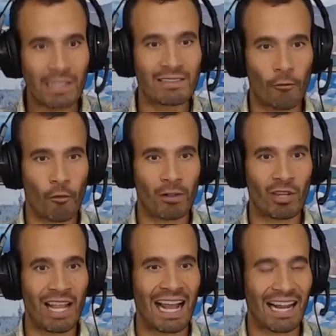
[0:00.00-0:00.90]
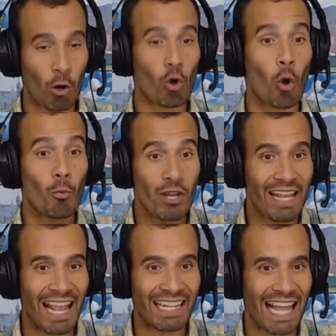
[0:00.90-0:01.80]
differently and how to
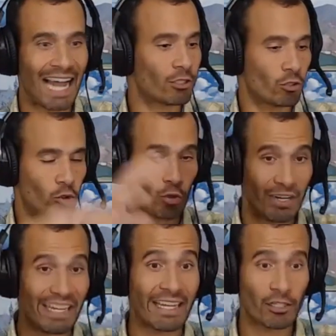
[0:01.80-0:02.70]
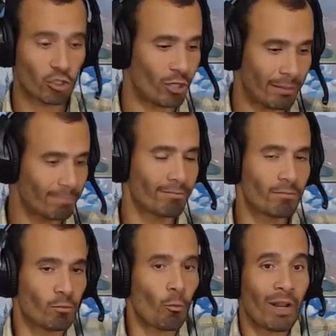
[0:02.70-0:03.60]
communicate that to their leaders so that
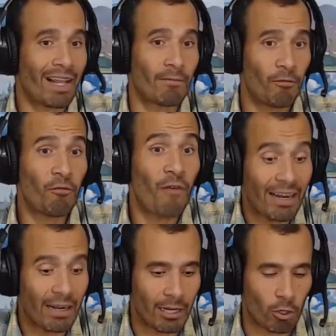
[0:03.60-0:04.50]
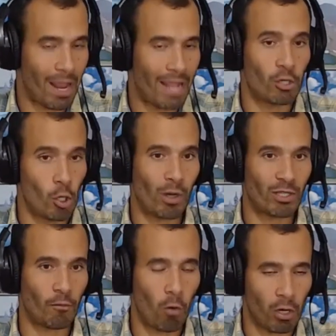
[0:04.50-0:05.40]
we can finally create new ways
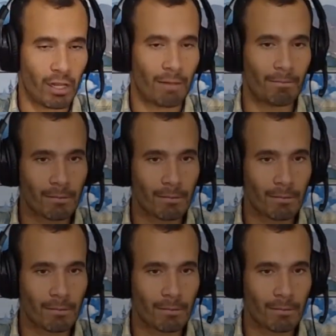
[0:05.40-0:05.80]
of working.